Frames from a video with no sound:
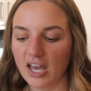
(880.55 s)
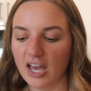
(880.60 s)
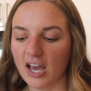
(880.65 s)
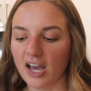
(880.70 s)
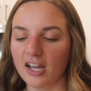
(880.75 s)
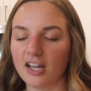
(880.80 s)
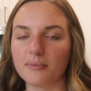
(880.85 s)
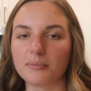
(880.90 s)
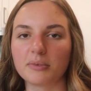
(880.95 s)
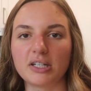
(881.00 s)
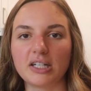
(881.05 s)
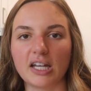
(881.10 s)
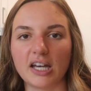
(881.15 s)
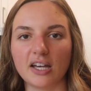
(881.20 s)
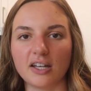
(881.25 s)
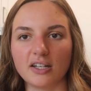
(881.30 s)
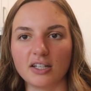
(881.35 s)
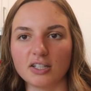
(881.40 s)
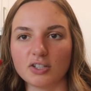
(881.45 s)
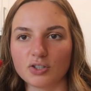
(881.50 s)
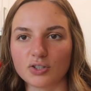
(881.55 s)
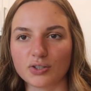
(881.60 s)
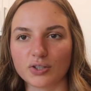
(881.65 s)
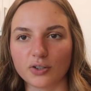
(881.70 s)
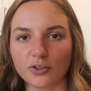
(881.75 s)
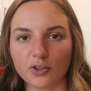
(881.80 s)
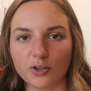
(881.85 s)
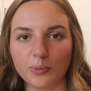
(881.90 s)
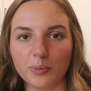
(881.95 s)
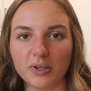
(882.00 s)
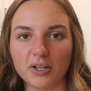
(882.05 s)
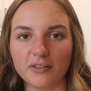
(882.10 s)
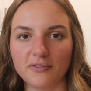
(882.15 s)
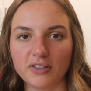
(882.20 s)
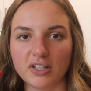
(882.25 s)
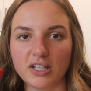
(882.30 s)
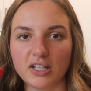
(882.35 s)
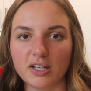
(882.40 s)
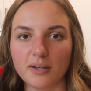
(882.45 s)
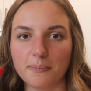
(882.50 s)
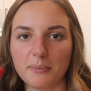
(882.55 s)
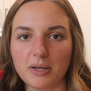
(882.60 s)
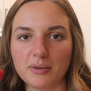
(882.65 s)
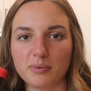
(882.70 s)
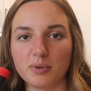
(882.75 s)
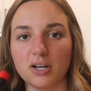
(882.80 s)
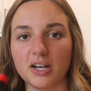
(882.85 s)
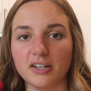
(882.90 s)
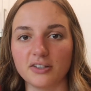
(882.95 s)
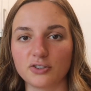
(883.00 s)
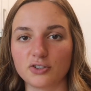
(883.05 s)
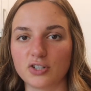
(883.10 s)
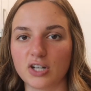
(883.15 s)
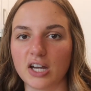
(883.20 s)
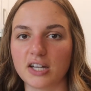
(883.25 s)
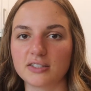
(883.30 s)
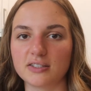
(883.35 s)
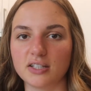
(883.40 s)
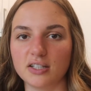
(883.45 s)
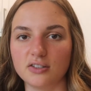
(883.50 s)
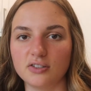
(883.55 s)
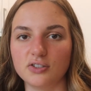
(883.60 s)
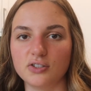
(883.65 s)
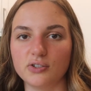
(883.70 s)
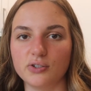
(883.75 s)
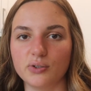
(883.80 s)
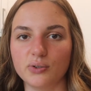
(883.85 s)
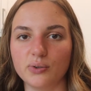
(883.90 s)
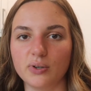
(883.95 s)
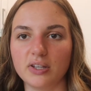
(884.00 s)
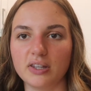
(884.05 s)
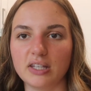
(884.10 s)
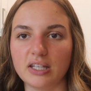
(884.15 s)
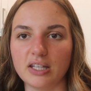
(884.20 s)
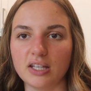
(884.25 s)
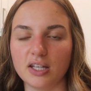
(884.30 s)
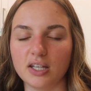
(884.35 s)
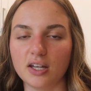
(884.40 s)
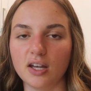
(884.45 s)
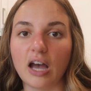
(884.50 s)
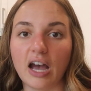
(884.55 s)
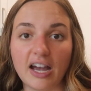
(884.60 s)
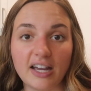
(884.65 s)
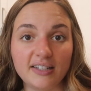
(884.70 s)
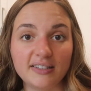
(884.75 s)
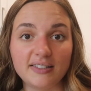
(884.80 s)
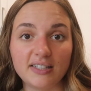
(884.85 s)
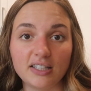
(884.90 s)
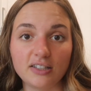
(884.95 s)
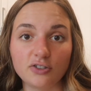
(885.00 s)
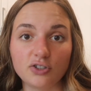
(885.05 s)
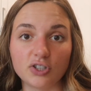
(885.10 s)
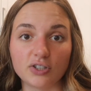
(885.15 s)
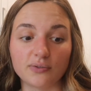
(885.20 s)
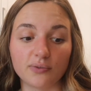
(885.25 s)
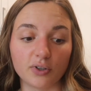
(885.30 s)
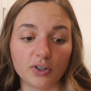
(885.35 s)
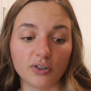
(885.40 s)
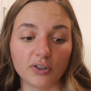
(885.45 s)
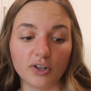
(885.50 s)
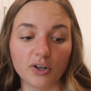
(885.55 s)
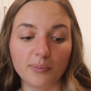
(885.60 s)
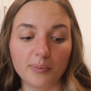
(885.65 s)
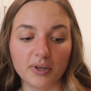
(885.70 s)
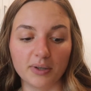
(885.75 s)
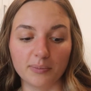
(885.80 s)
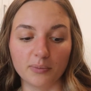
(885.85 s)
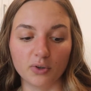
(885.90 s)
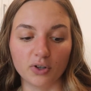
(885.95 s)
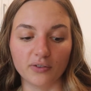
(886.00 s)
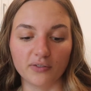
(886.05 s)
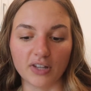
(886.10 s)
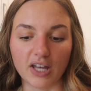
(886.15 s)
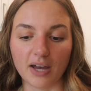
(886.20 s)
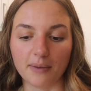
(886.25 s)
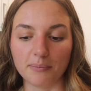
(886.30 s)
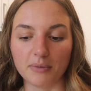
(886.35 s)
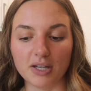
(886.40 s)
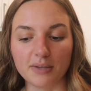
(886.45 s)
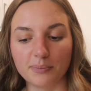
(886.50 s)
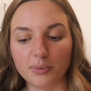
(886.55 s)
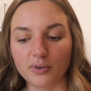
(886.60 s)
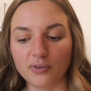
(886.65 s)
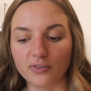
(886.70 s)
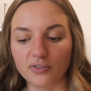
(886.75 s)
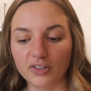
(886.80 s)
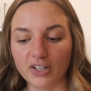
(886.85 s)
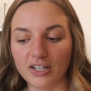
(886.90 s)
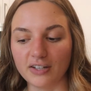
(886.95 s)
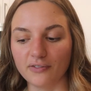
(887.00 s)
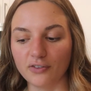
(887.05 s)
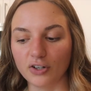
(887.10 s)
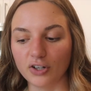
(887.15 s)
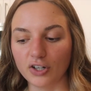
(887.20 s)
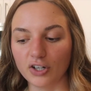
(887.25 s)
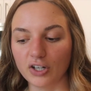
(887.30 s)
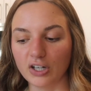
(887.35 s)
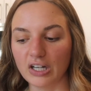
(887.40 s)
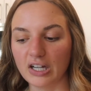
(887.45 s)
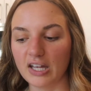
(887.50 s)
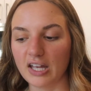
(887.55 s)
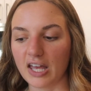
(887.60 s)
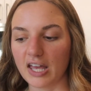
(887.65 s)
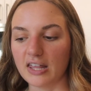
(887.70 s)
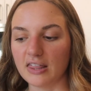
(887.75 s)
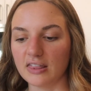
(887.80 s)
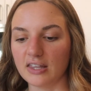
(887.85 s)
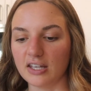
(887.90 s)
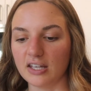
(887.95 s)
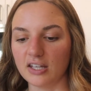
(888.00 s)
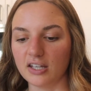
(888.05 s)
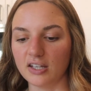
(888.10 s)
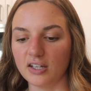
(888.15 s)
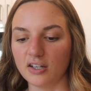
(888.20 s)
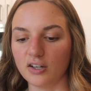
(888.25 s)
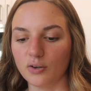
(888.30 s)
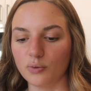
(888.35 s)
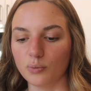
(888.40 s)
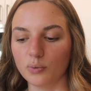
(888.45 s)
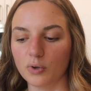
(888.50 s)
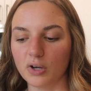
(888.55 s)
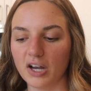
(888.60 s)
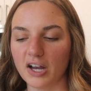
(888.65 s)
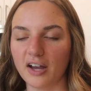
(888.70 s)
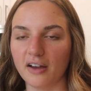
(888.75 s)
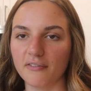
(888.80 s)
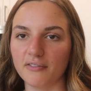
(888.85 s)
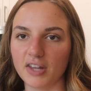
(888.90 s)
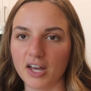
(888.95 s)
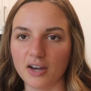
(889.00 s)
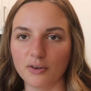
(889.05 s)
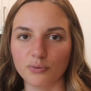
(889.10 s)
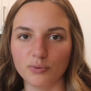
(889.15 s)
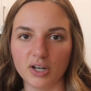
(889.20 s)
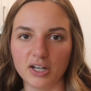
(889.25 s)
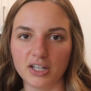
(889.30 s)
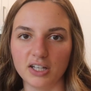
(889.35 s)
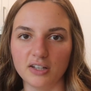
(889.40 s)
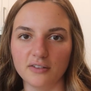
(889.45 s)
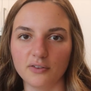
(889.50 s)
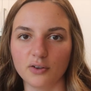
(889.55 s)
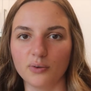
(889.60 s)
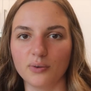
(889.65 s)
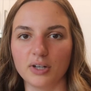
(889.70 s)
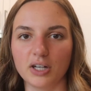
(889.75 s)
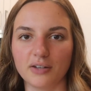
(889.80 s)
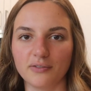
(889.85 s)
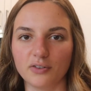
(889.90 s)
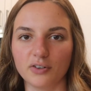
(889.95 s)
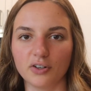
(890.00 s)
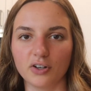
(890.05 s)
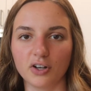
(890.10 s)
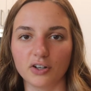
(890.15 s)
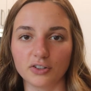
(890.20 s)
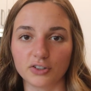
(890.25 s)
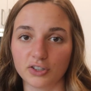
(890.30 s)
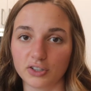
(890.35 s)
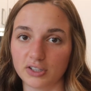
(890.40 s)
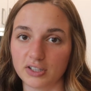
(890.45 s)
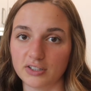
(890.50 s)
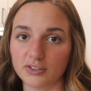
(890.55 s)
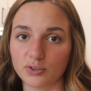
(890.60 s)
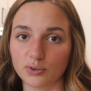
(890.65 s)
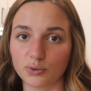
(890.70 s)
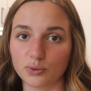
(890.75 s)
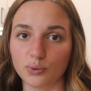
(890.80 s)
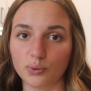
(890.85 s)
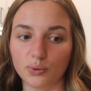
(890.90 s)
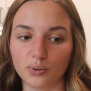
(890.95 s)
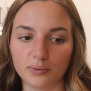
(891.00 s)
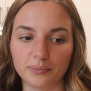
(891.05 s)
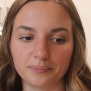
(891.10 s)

I am gonna add in just a little bit of the maple extract into the icing just for a little bit more of that maple flavor, and then we'll have that ready for whenever our cookies are cool.